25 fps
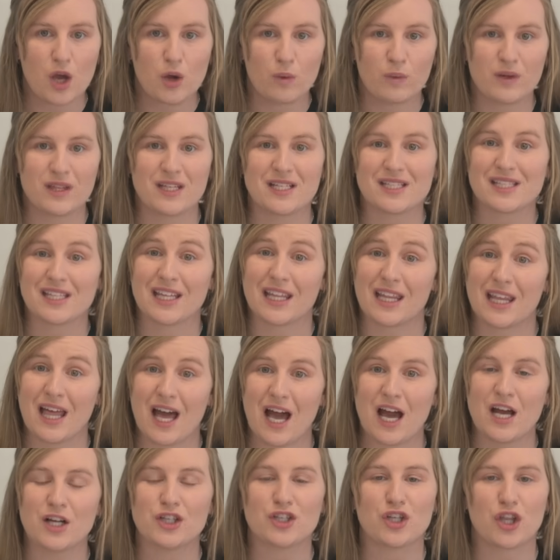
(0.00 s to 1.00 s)
with its
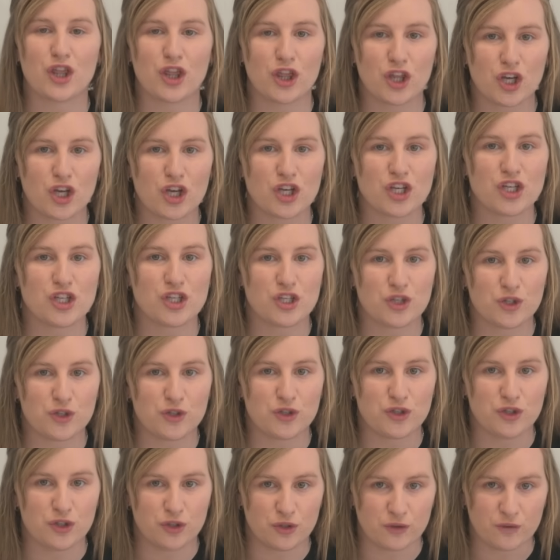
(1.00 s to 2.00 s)
large 32
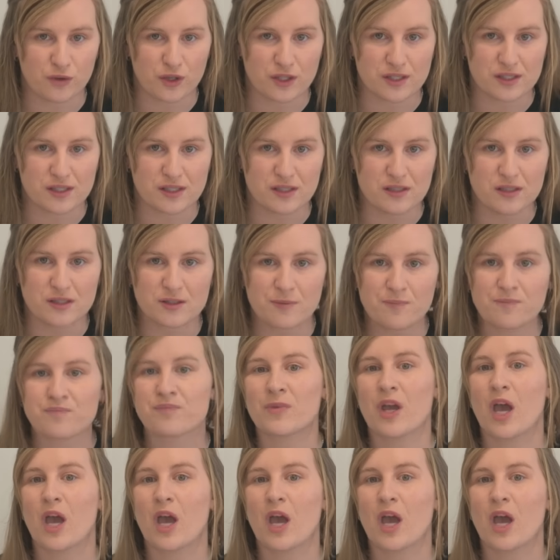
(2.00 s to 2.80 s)
universes,